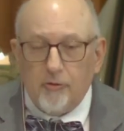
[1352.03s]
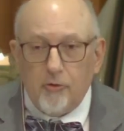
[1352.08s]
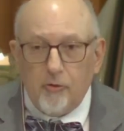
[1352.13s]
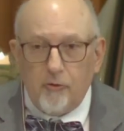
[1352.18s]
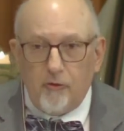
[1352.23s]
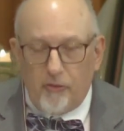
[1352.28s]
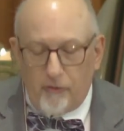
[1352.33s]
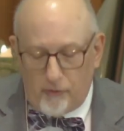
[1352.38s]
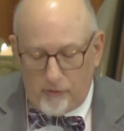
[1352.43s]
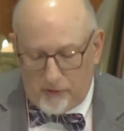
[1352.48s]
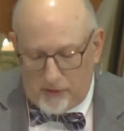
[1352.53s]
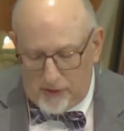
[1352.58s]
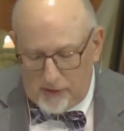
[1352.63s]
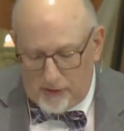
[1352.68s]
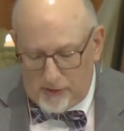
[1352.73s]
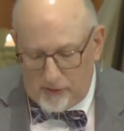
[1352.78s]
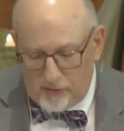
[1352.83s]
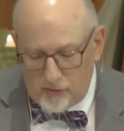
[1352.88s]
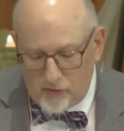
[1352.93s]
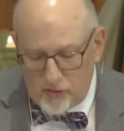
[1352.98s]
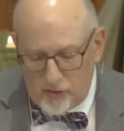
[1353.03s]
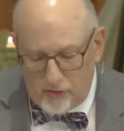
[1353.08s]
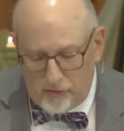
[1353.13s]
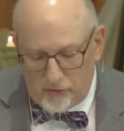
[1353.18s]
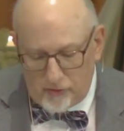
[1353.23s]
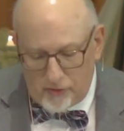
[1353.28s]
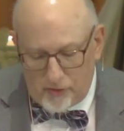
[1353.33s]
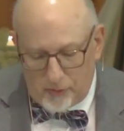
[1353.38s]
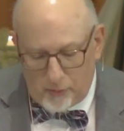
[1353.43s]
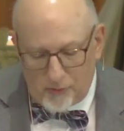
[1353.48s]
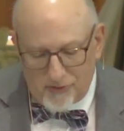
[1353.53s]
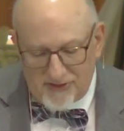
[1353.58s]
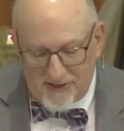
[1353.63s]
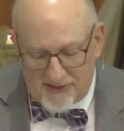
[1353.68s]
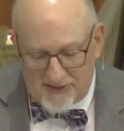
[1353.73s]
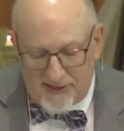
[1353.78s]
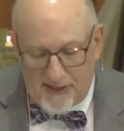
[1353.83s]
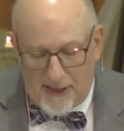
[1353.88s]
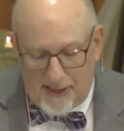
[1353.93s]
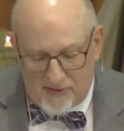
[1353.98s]
Luther King Jr. was
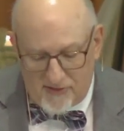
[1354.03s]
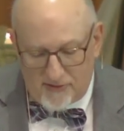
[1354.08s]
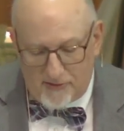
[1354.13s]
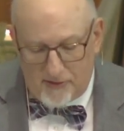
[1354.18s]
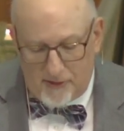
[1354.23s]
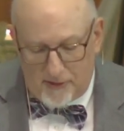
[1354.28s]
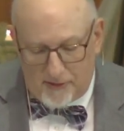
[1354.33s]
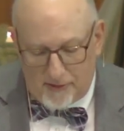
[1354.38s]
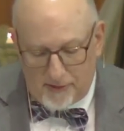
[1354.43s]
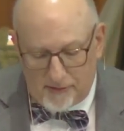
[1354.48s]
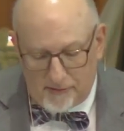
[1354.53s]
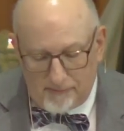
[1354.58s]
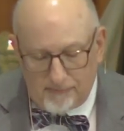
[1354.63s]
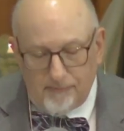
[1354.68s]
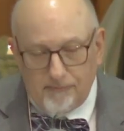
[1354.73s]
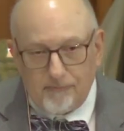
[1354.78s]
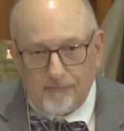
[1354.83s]
assassinated.